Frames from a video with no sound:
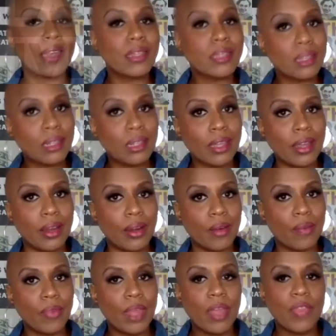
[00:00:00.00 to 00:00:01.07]
clear
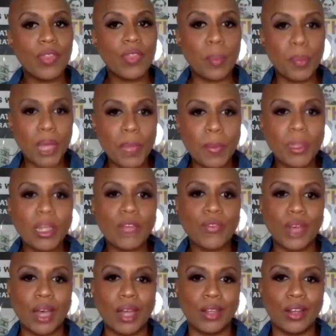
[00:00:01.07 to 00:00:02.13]
that people of
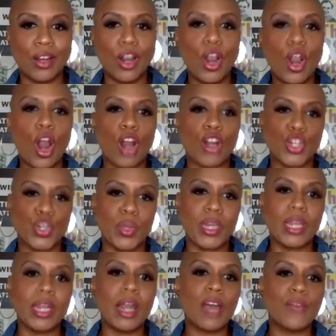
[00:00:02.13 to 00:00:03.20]
color are
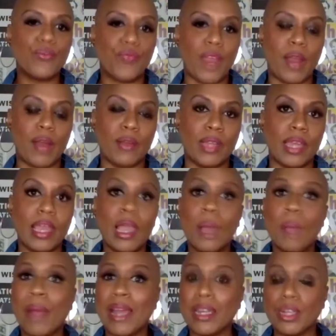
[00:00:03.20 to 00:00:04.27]
treated unfairly
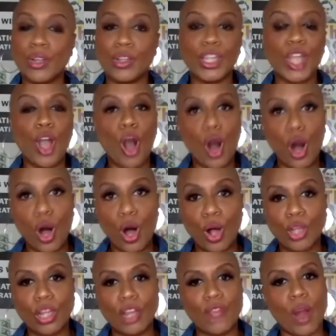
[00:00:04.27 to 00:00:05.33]
by nearly
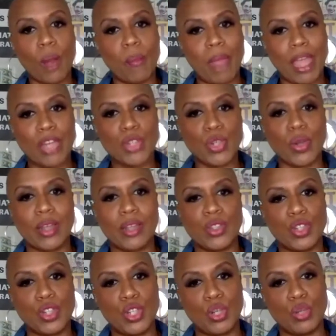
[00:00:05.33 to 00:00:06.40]
all of our major
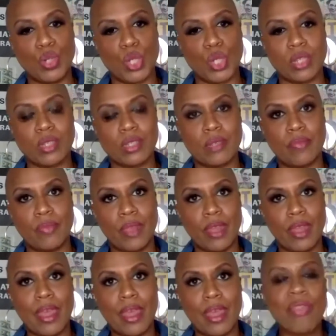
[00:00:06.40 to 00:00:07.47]
institutions.
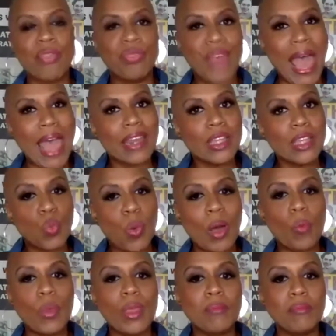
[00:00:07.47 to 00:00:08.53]
That is
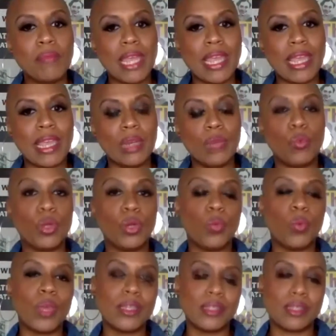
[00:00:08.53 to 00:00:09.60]
what we mean when
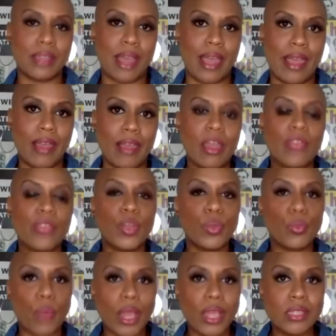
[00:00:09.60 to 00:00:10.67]
we say
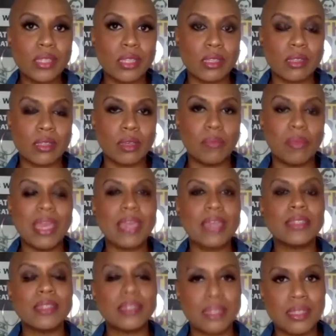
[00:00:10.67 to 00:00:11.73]
that racism
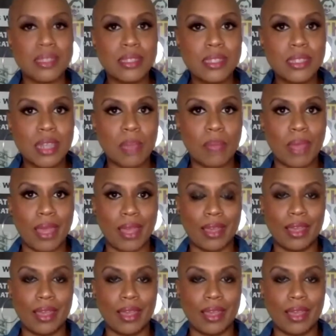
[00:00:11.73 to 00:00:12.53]
is systemic.